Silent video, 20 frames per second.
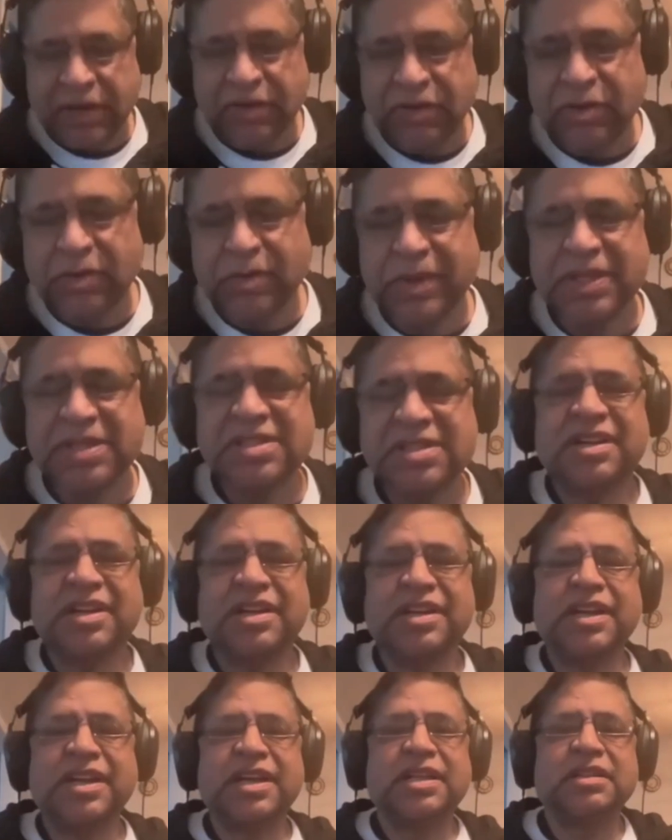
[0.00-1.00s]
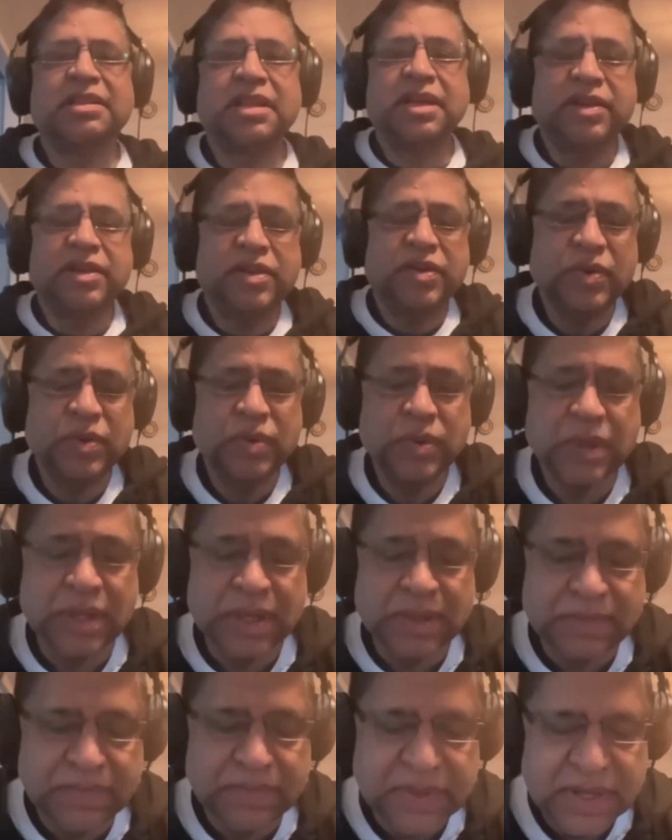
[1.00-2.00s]
so much, Saranya, and thank
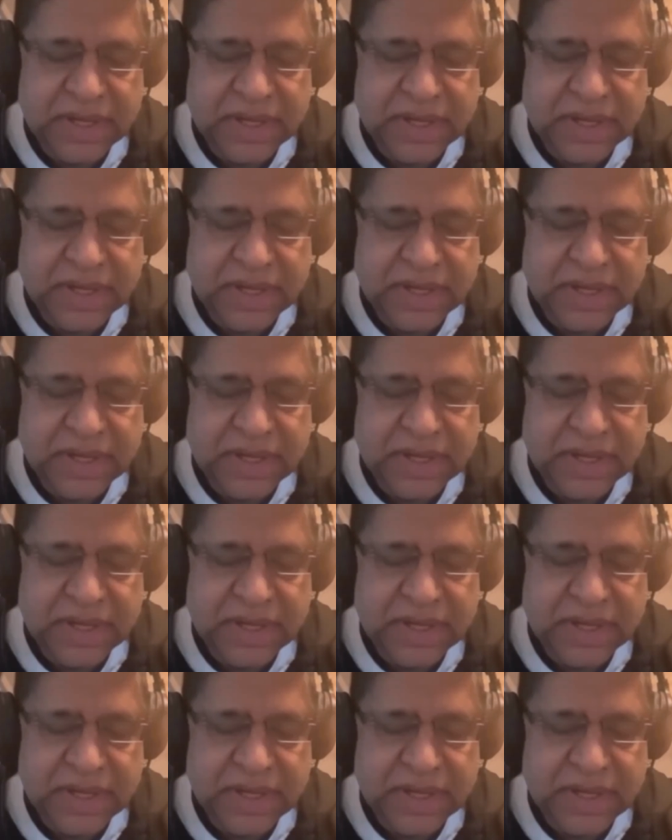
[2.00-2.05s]
you